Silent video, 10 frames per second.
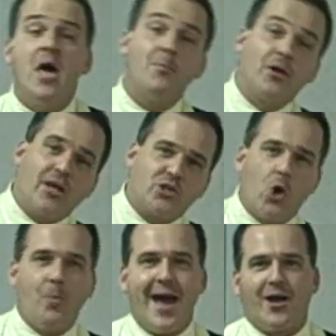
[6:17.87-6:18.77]
But let's
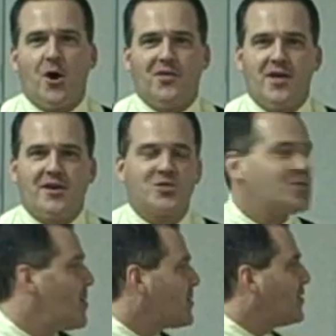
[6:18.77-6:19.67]
go back on
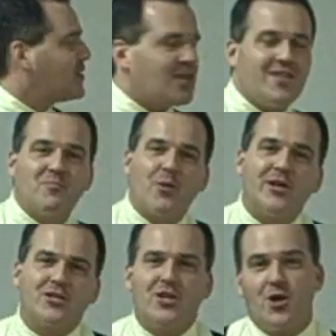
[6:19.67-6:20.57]
this. Let's say that
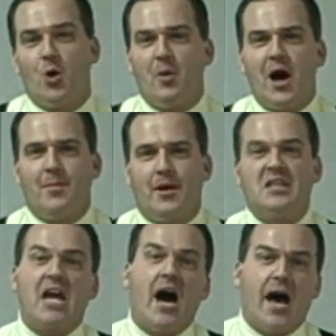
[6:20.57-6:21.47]
President Obama
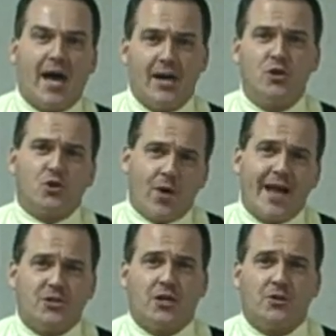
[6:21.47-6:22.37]
died
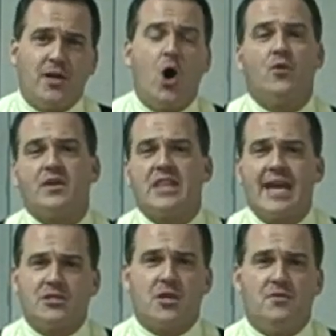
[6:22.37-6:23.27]
tragically over
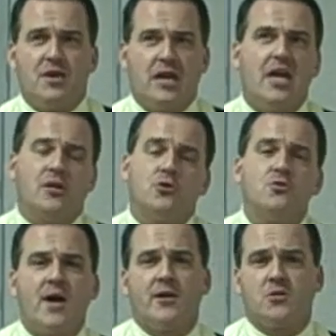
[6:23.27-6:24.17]
Thanksgiving in
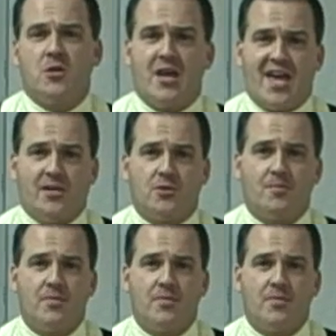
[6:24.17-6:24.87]
2008.